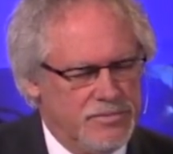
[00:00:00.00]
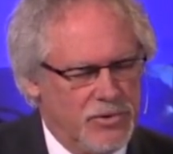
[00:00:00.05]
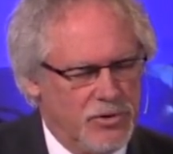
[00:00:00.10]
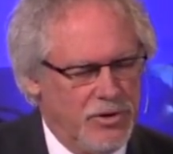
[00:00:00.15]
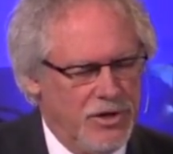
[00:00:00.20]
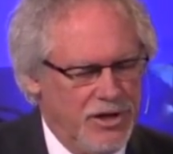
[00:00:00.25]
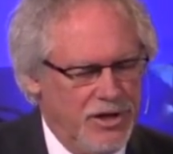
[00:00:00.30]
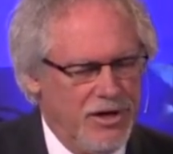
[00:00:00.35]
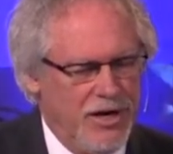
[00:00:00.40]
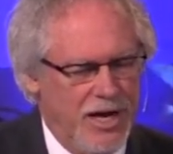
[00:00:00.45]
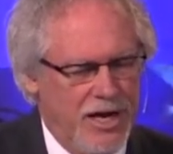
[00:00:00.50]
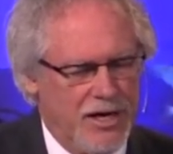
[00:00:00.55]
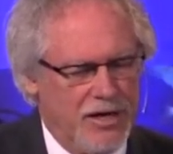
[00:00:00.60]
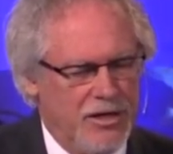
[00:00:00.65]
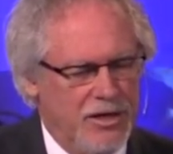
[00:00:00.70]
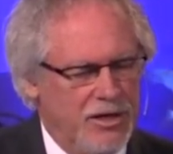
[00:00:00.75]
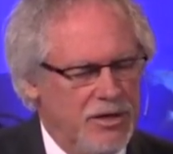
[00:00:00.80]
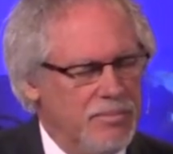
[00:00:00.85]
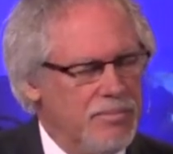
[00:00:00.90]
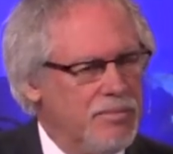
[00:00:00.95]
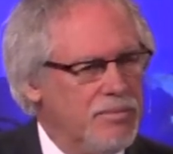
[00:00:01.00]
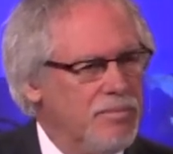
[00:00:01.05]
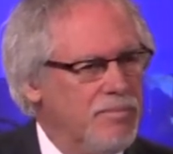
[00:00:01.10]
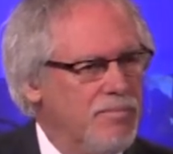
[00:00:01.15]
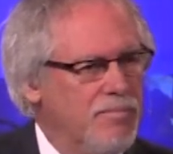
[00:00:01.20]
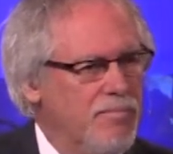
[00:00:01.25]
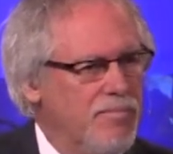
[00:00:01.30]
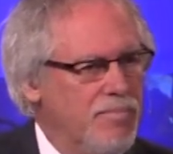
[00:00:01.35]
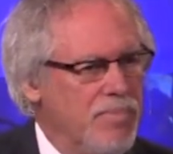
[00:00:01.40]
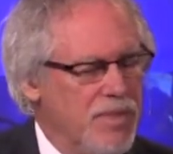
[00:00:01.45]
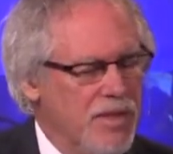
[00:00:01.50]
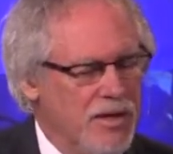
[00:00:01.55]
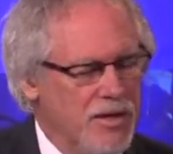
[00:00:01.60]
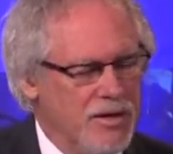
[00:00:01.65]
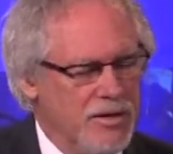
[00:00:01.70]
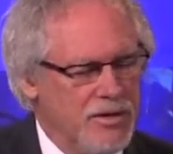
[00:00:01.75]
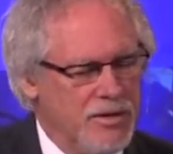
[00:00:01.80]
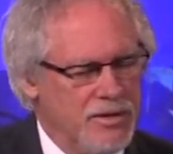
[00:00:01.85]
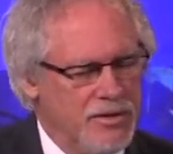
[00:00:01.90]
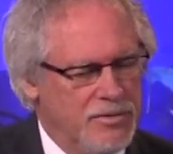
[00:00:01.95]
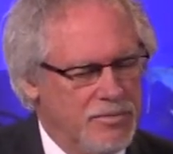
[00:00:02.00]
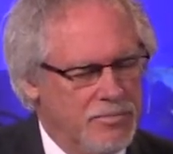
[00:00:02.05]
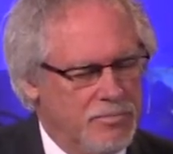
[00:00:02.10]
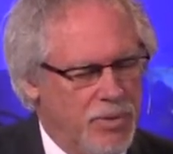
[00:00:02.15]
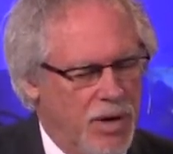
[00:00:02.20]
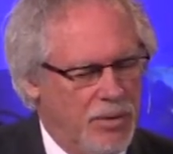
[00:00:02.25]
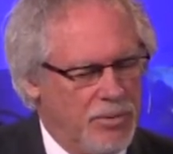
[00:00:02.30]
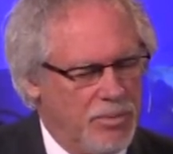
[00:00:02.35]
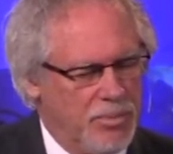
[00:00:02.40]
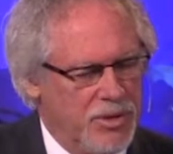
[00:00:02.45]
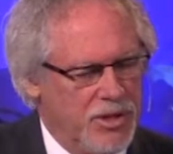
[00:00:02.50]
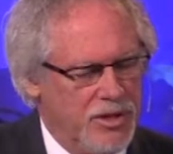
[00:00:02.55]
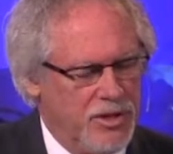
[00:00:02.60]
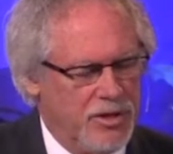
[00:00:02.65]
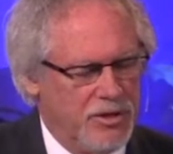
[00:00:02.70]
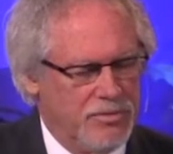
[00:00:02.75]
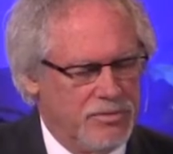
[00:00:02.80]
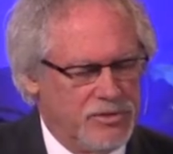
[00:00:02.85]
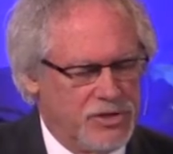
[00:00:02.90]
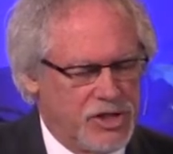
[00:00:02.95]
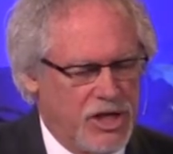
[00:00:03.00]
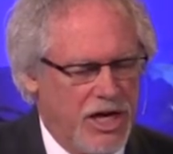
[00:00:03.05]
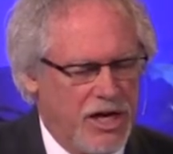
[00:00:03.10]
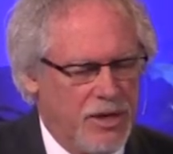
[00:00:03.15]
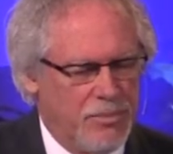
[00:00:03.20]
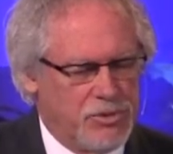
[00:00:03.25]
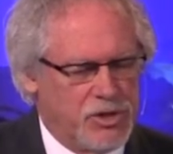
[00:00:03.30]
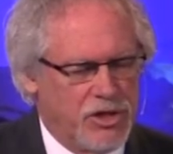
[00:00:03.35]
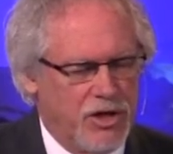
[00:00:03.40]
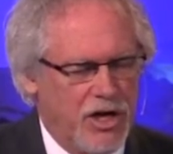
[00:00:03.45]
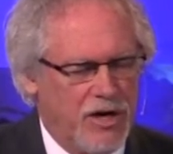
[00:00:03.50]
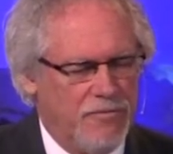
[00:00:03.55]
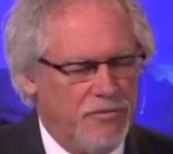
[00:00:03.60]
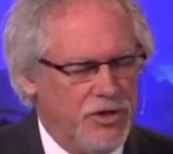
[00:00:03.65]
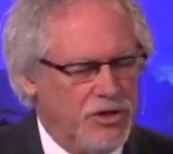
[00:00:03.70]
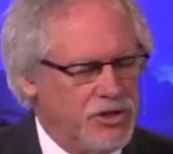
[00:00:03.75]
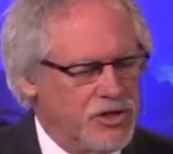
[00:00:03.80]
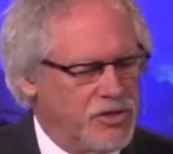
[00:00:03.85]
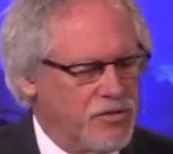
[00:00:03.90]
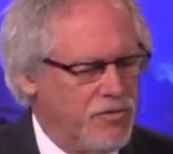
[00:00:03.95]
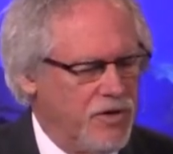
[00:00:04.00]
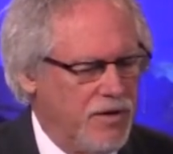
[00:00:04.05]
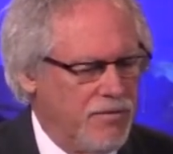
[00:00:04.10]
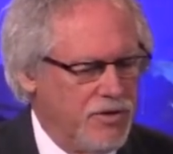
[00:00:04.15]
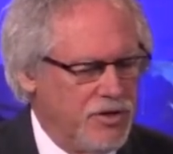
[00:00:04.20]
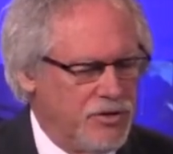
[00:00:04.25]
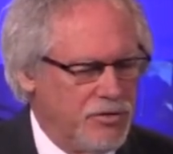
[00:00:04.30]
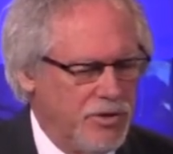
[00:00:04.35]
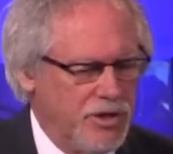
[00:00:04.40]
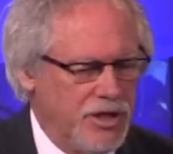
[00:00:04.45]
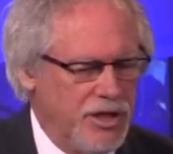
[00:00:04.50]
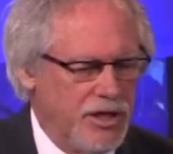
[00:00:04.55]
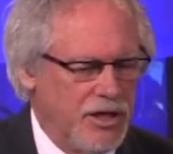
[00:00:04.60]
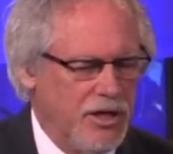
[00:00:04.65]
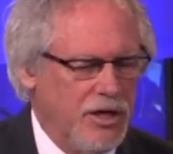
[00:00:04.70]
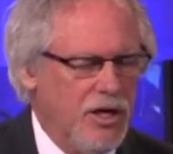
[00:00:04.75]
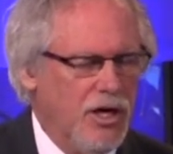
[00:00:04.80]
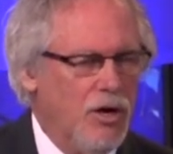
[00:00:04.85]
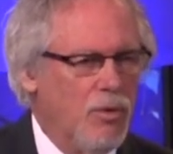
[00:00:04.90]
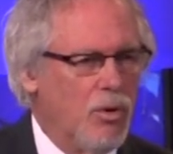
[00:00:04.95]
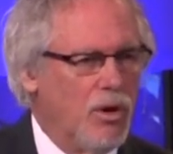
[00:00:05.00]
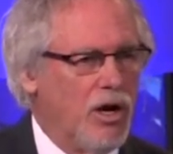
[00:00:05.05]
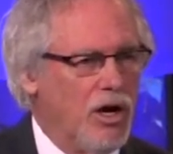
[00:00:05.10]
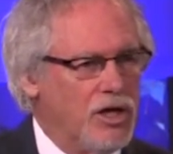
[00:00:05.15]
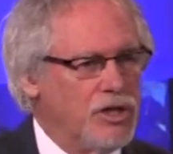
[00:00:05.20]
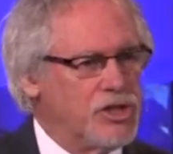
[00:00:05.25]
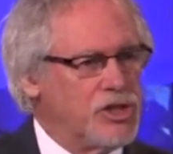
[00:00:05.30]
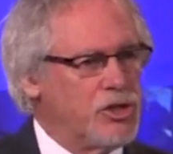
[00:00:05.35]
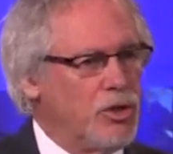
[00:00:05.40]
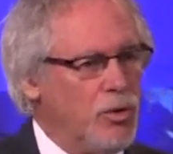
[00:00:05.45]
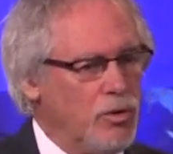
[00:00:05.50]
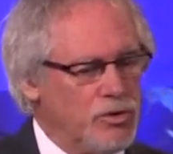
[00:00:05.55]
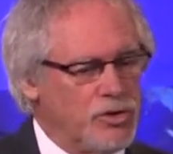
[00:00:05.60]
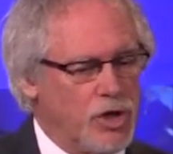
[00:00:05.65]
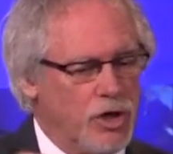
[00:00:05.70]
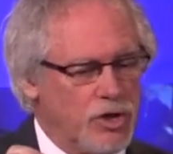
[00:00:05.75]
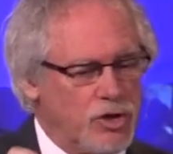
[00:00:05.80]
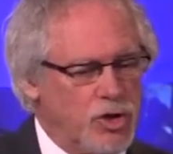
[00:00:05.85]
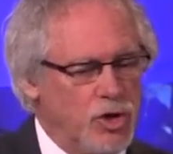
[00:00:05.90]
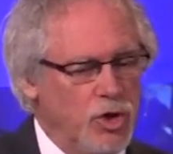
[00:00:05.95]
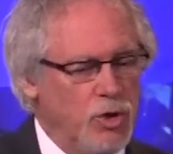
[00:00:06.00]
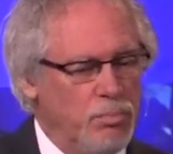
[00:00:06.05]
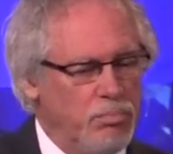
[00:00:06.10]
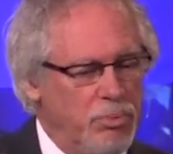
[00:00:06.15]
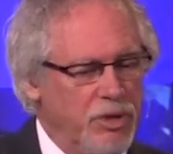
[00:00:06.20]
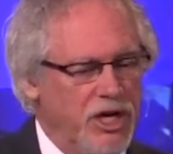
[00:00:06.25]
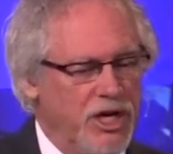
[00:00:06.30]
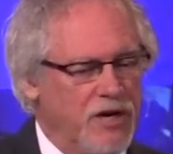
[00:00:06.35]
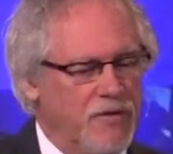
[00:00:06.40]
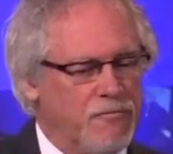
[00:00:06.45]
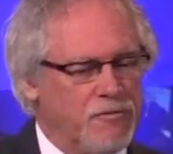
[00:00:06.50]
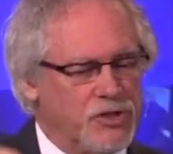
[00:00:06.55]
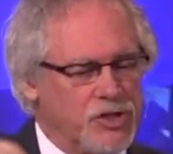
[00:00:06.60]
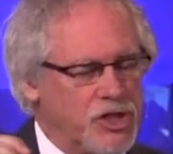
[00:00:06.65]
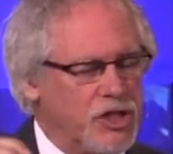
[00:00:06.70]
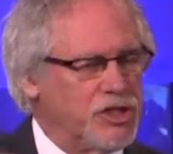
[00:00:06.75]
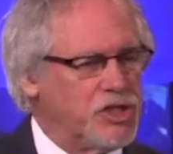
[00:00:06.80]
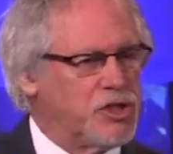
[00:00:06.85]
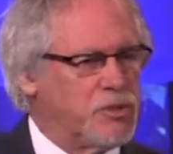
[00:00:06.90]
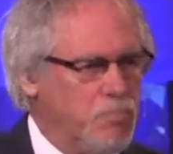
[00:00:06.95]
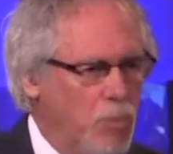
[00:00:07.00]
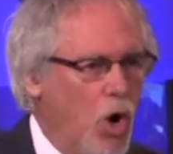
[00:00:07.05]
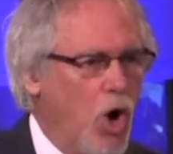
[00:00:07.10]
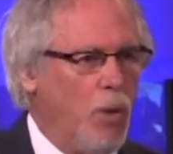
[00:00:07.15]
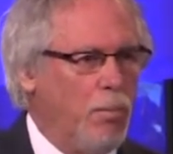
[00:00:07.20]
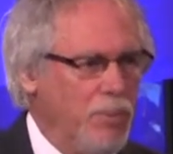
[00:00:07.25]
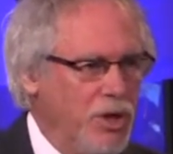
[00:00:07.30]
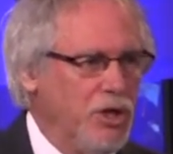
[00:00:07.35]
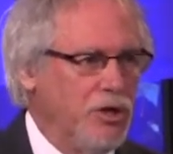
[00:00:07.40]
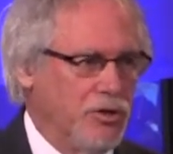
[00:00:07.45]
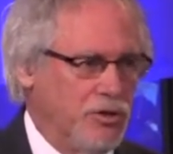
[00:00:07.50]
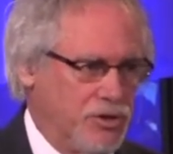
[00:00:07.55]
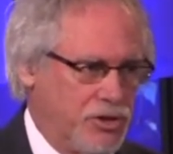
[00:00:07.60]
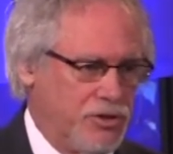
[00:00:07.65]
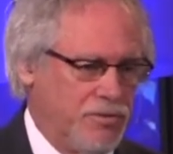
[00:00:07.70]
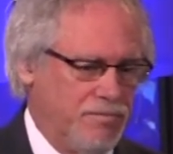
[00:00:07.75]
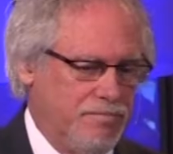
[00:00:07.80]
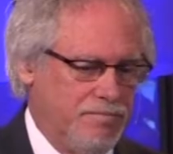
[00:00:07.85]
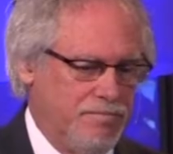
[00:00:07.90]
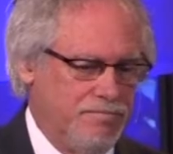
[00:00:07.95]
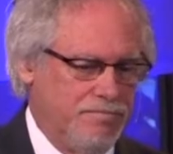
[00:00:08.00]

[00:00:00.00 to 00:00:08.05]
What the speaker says: or in agony, probably the sad upshot of years of heavy drinking. Well, our souls are too big for such small meals.